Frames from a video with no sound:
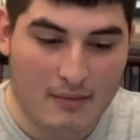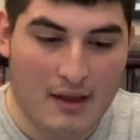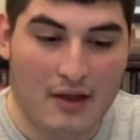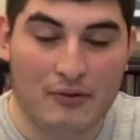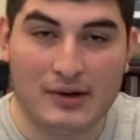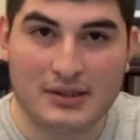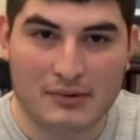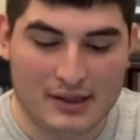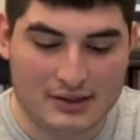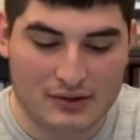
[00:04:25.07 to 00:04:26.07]
And the reason we're
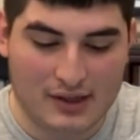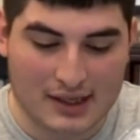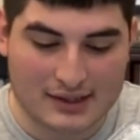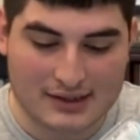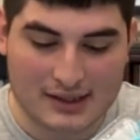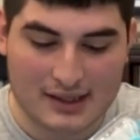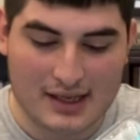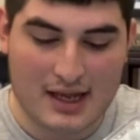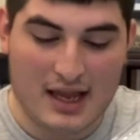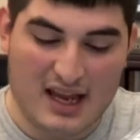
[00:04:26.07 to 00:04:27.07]
gonna do this
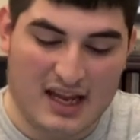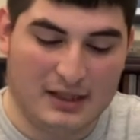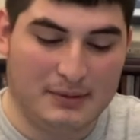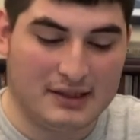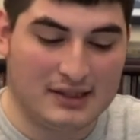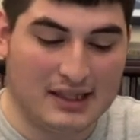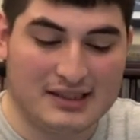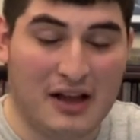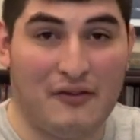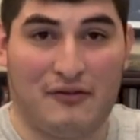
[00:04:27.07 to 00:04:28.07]
is because it's
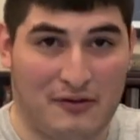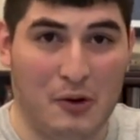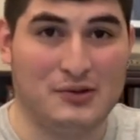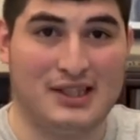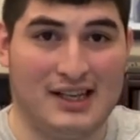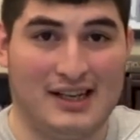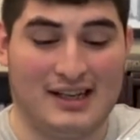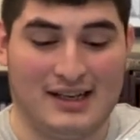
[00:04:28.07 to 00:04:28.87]
not frozen